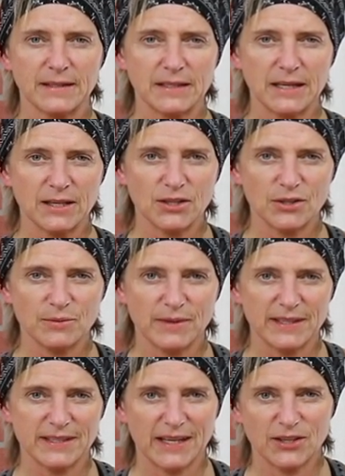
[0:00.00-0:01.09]
It is here that you
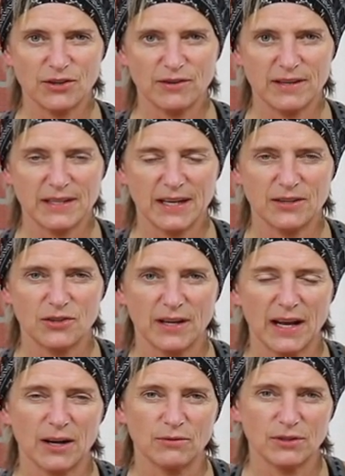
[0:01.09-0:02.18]
want to set your
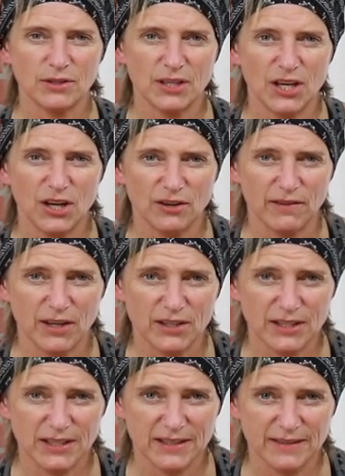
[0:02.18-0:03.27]
intention out to the
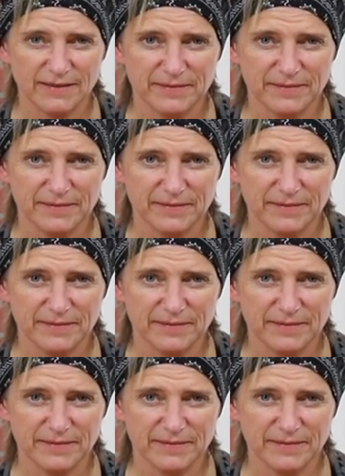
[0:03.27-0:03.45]
universe.